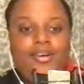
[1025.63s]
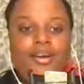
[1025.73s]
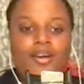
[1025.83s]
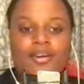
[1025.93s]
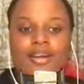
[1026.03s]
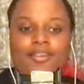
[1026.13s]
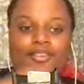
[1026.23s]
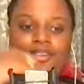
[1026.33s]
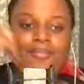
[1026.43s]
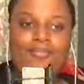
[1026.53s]
Alright.
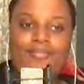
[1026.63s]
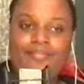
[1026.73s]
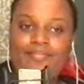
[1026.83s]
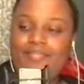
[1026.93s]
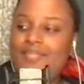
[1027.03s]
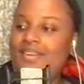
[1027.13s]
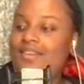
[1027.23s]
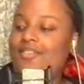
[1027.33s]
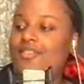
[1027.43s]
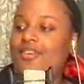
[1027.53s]

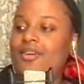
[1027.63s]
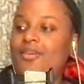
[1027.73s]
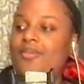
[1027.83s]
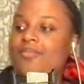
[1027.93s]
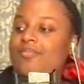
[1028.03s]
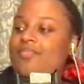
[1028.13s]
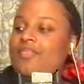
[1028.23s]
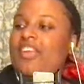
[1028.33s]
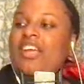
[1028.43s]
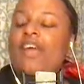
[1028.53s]
So,
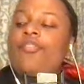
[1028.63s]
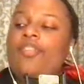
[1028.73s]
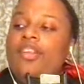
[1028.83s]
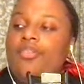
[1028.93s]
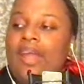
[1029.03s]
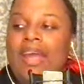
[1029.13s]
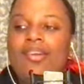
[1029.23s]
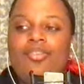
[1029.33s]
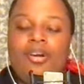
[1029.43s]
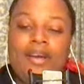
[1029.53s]
you haven't lit your
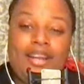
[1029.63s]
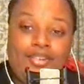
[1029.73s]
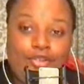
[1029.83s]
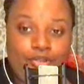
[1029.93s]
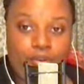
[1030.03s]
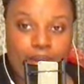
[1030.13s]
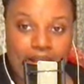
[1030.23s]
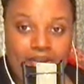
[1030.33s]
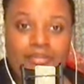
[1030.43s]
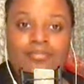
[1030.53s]
candle. Go ahead and do so
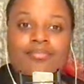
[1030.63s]
now.